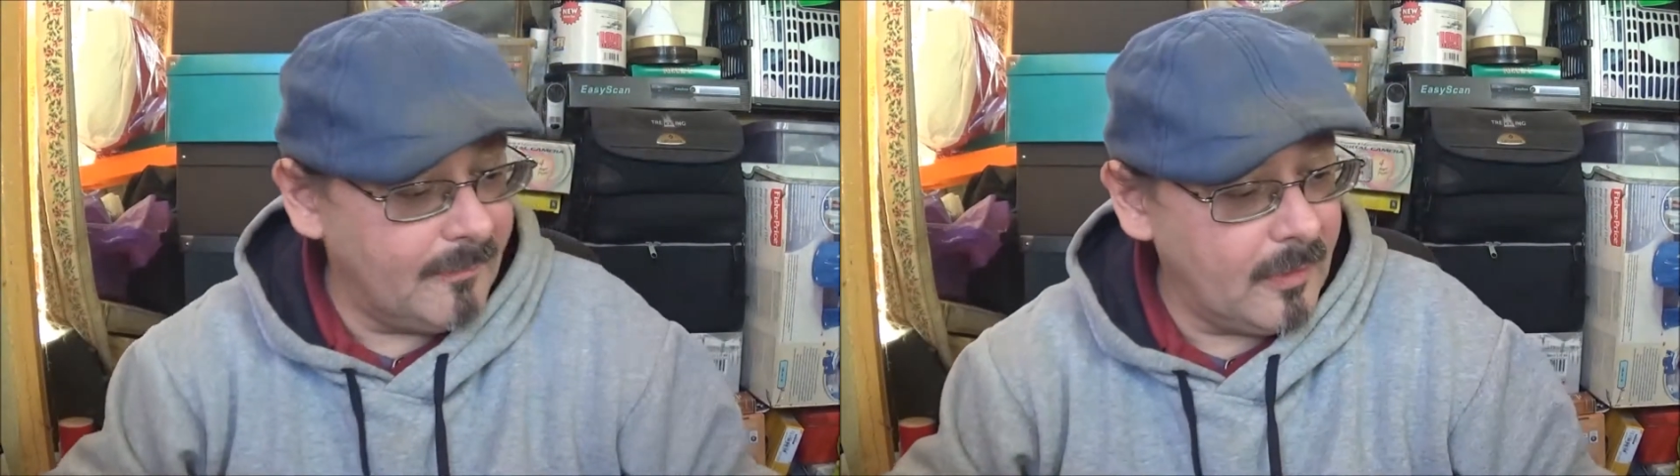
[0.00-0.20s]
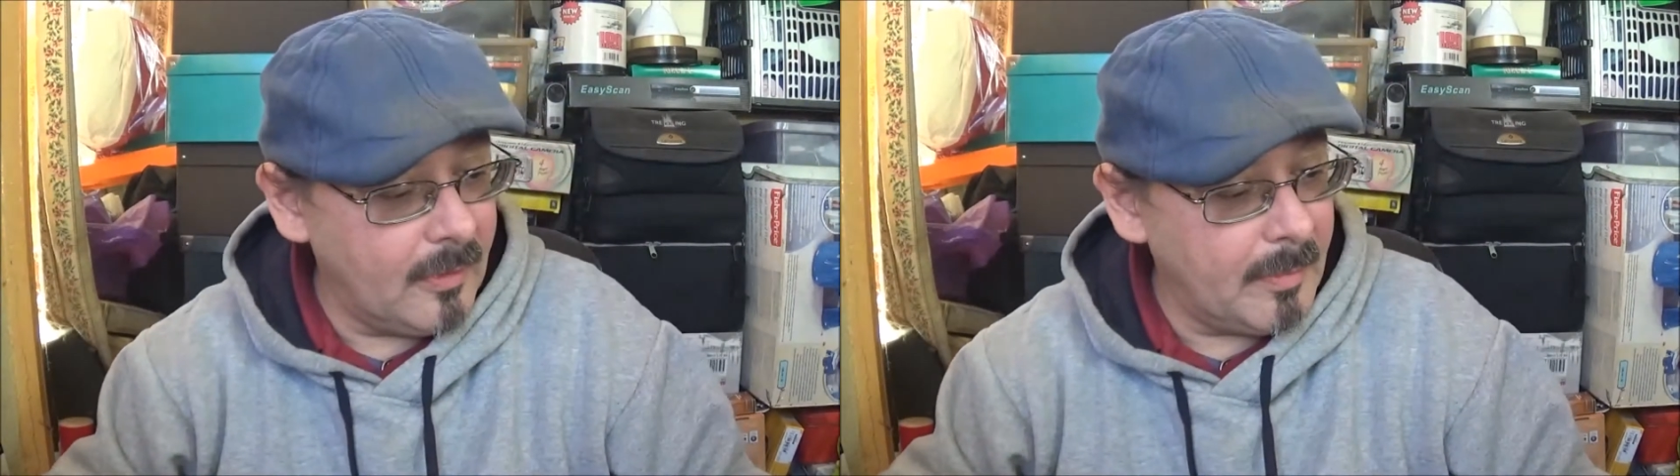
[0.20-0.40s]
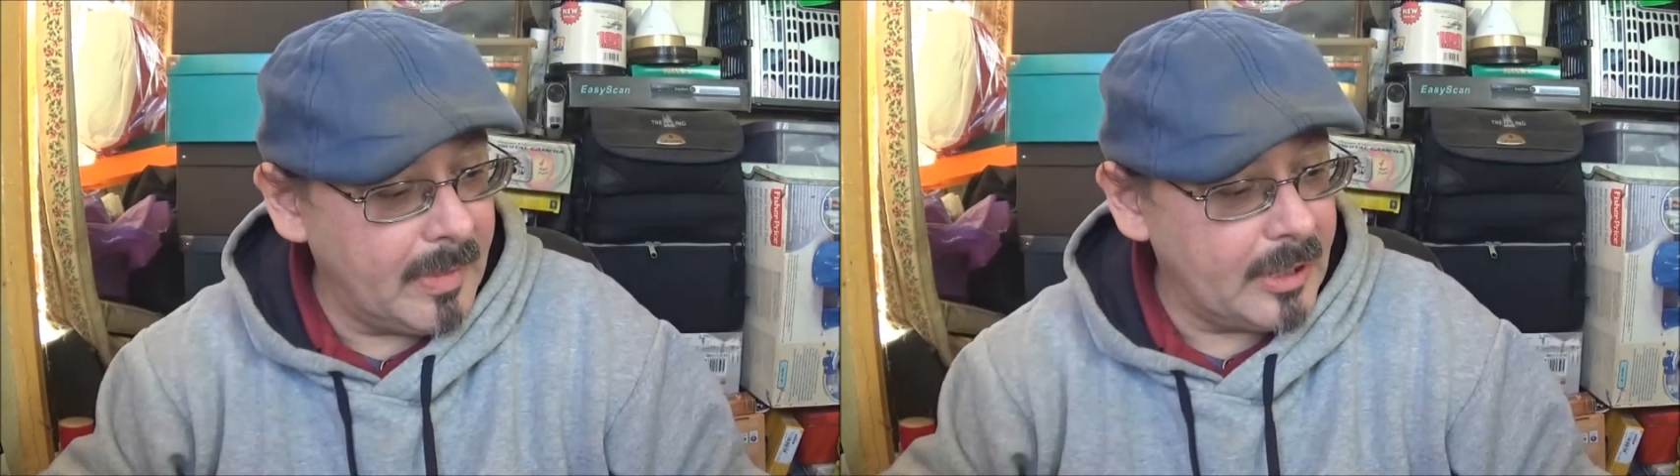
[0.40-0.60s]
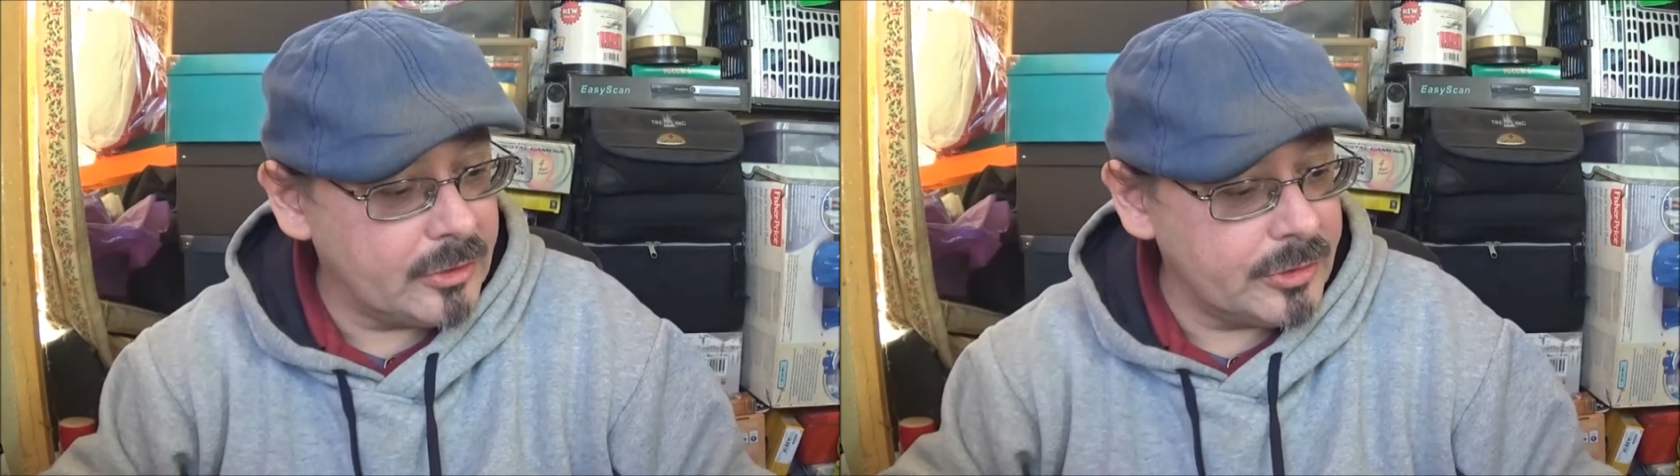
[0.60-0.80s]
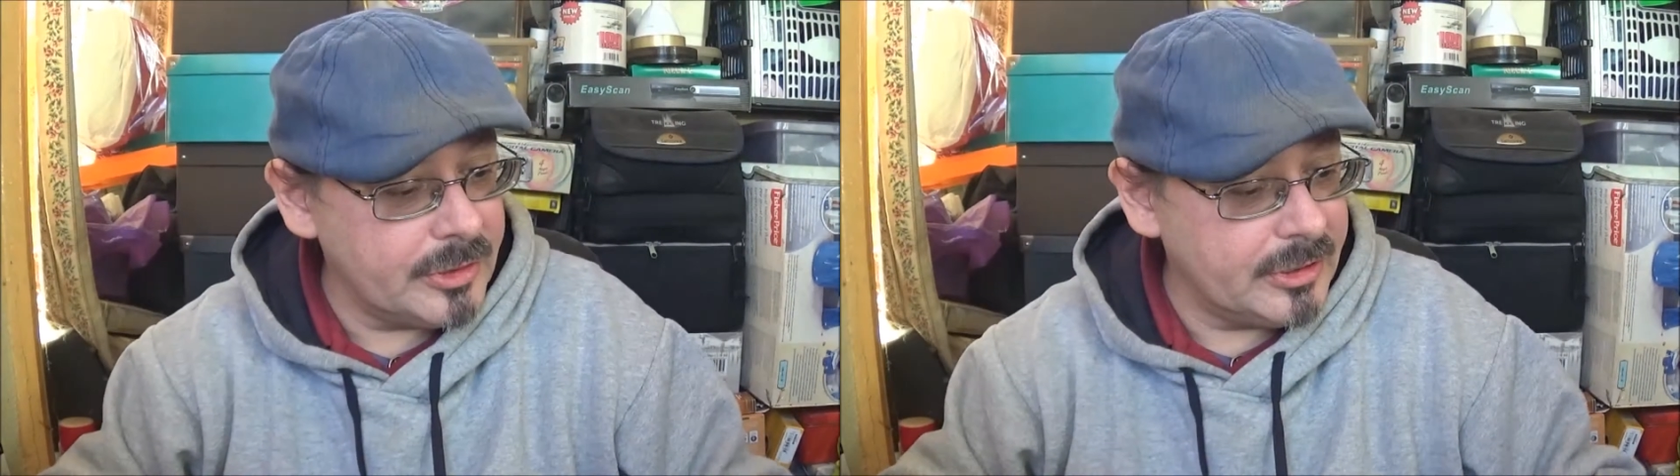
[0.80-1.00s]
fibre
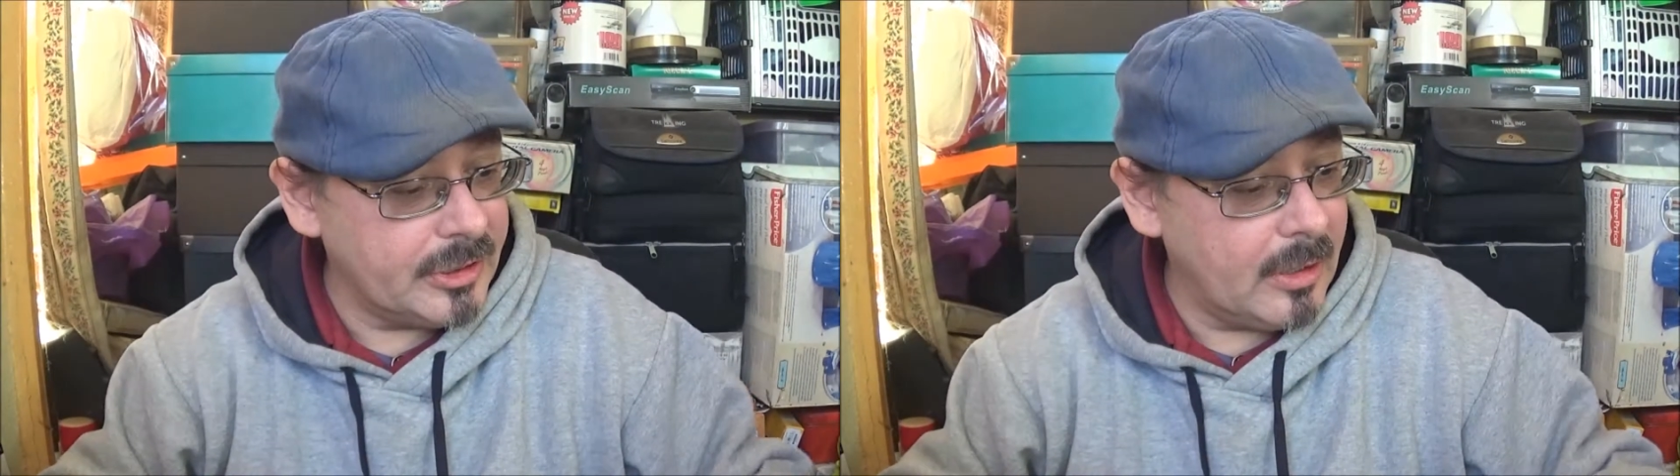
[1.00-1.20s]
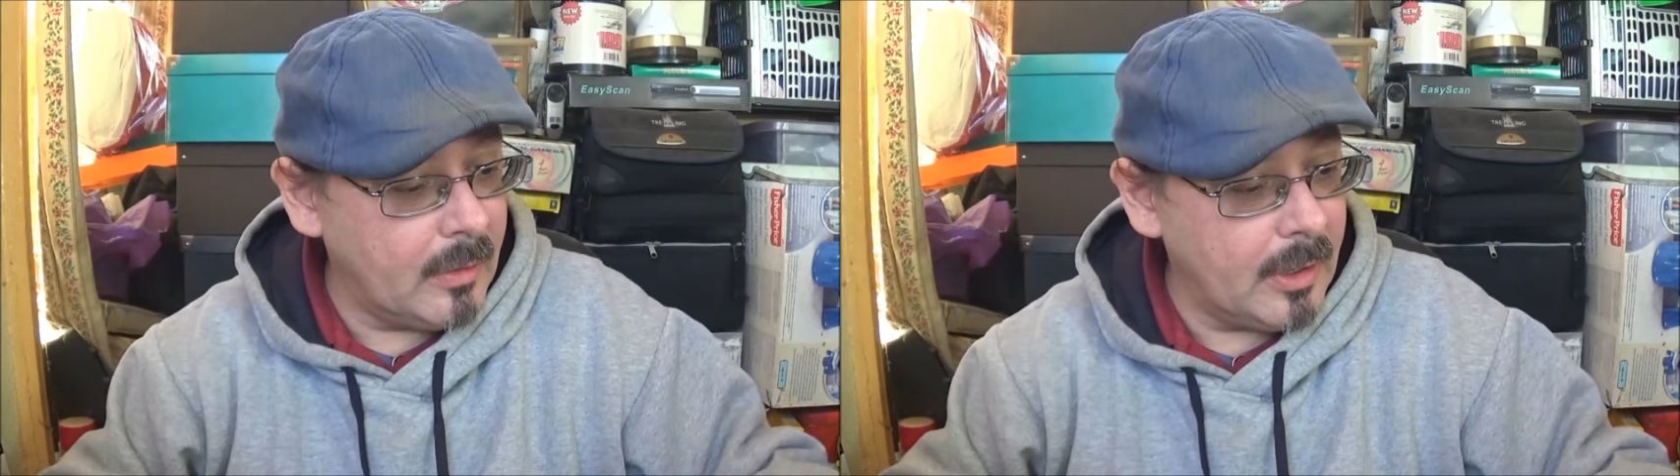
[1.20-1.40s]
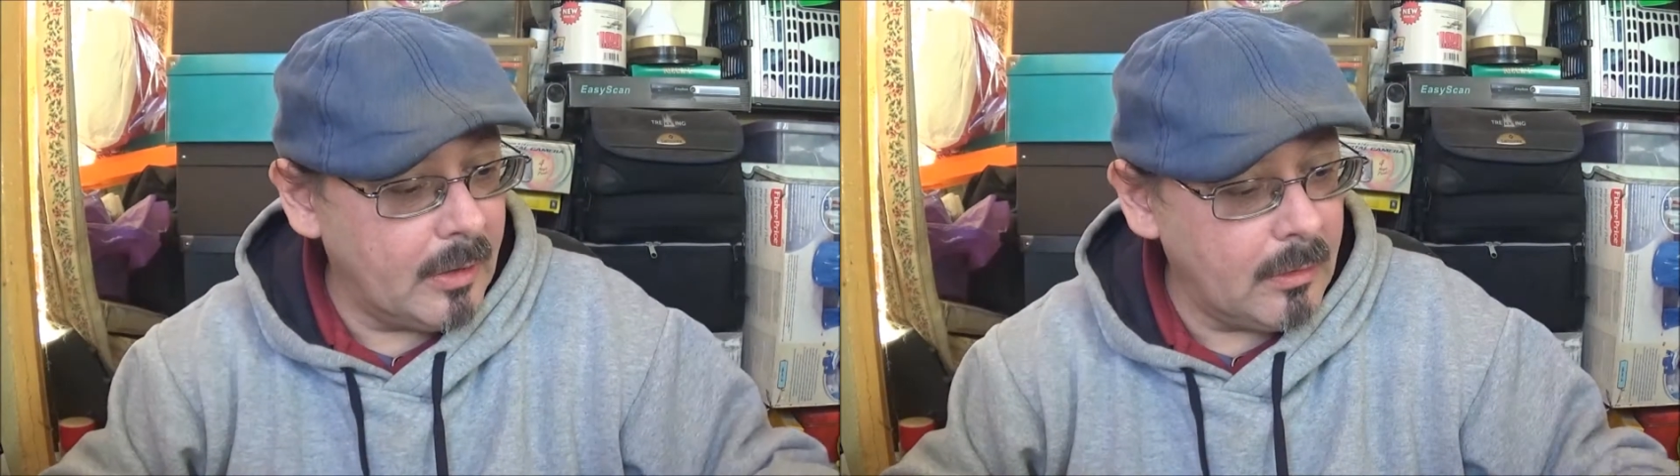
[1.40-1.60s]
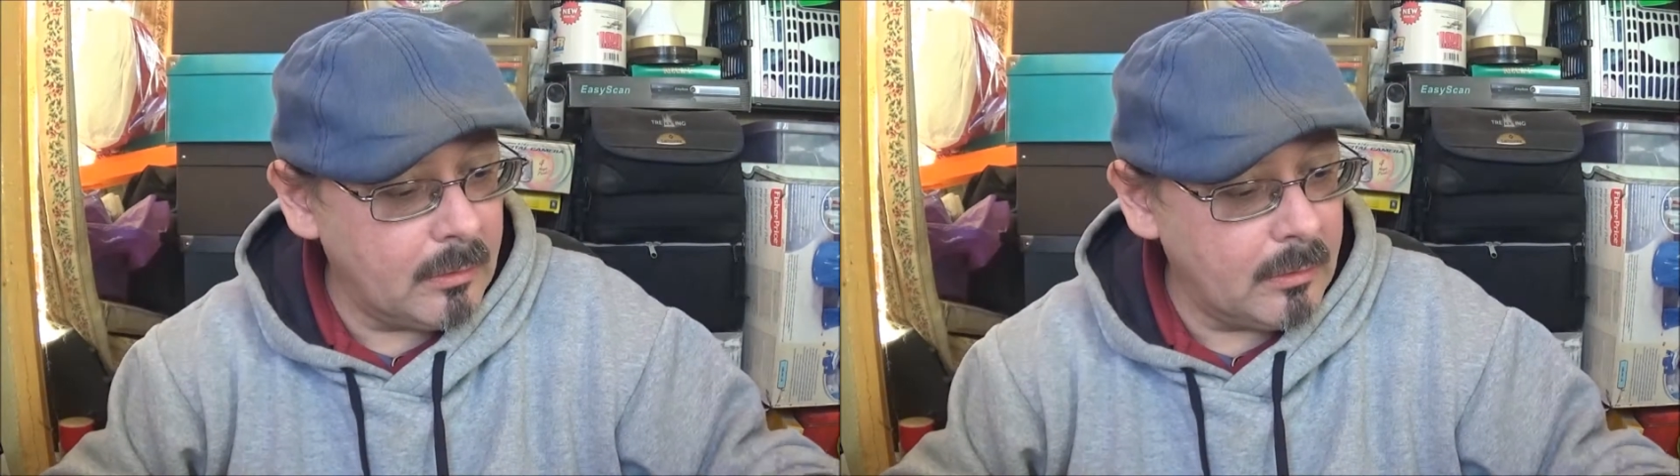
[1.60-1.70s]
battery to go out